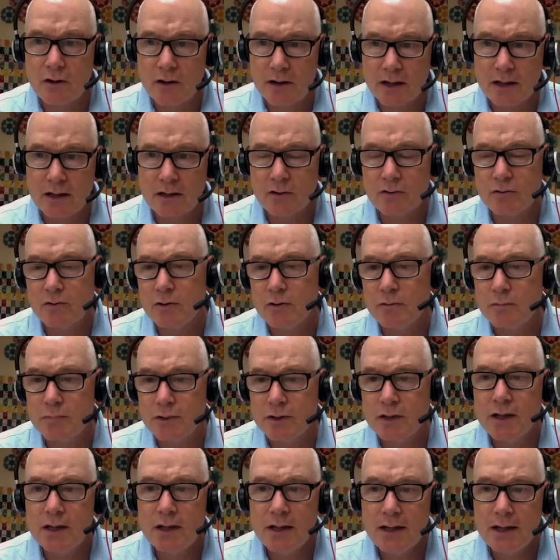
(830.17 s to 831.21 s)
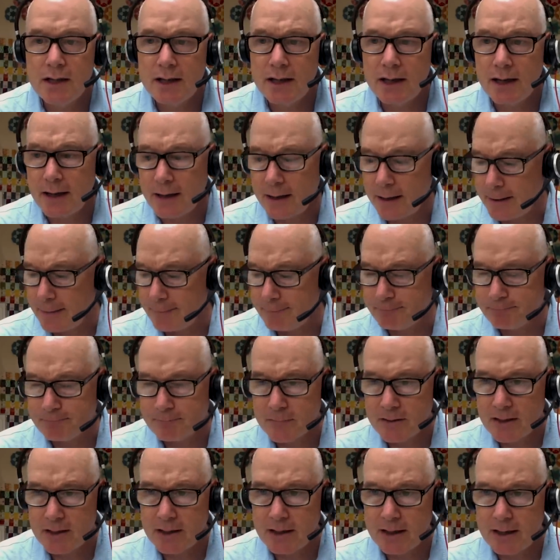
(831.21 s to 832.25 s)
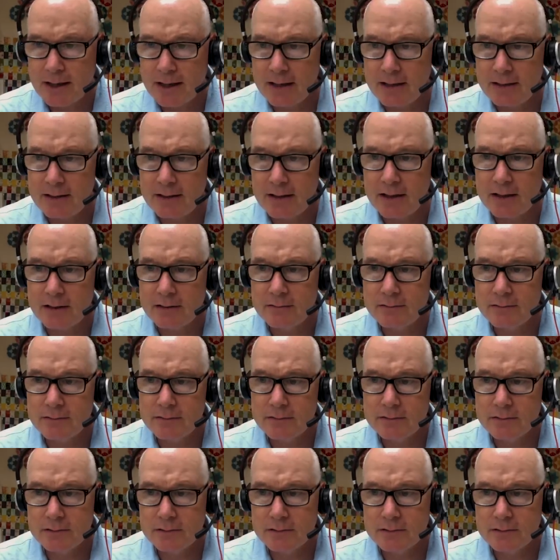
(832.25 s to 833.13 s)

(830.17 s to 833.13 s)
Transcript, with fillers: target group. Um, and uh,